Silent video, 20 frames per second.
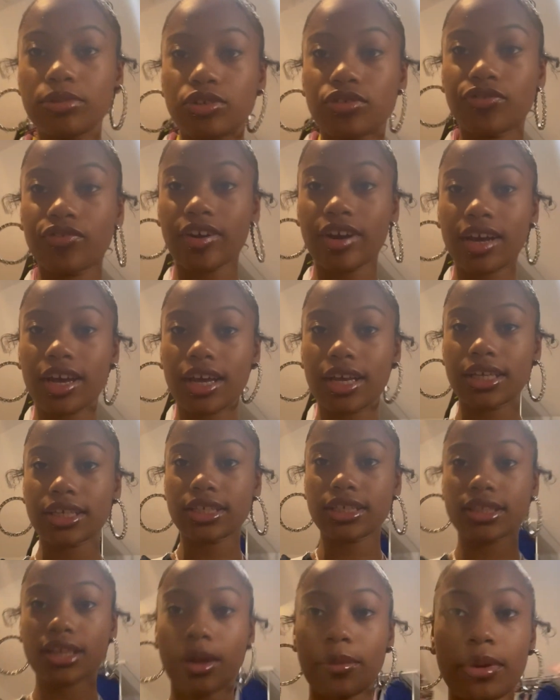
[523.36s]

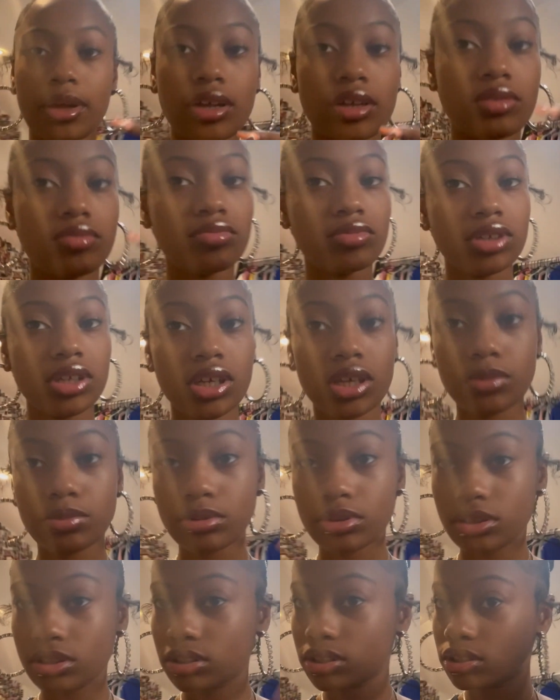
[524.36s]
dressed. Got my
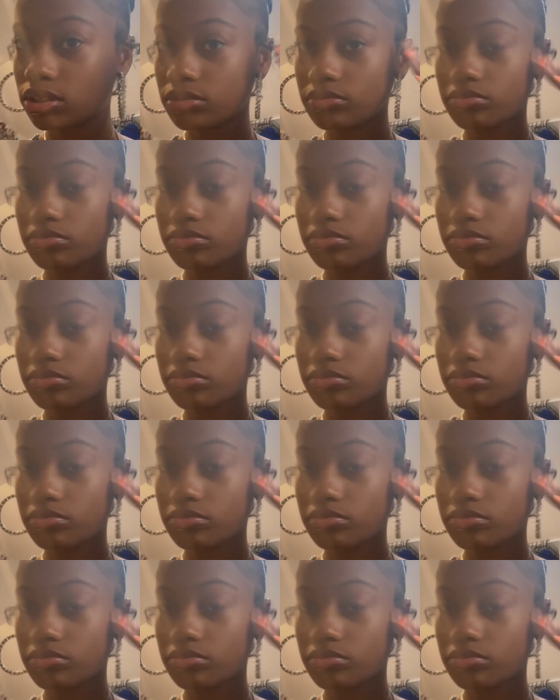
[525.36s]
lips,